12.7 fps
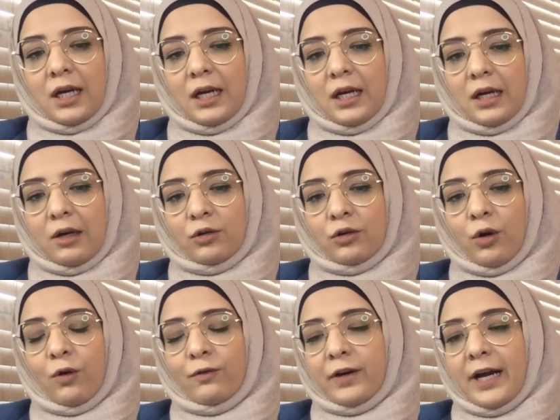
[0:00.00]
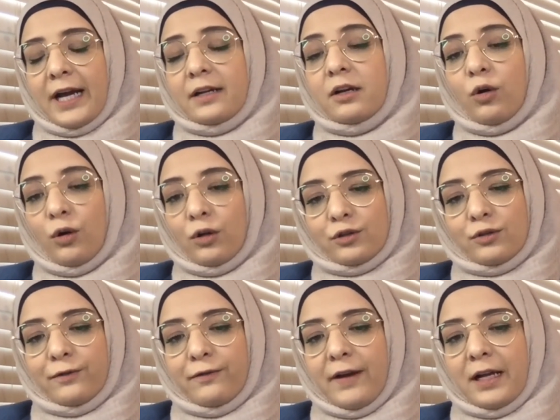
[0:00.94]
on overhead also
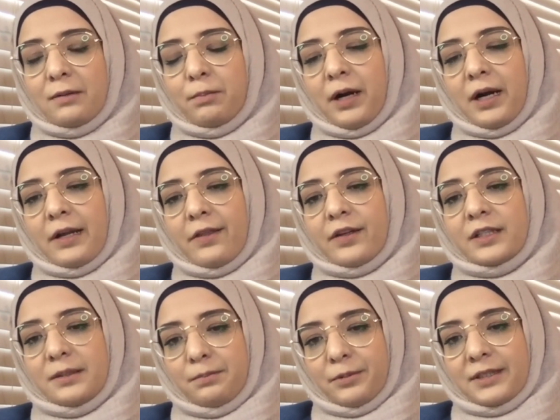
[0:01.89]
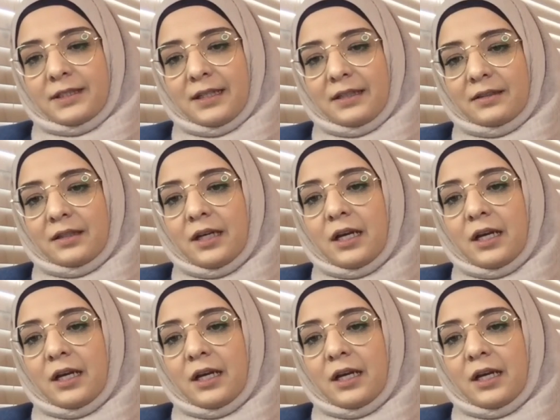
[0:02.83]
fell by 30%.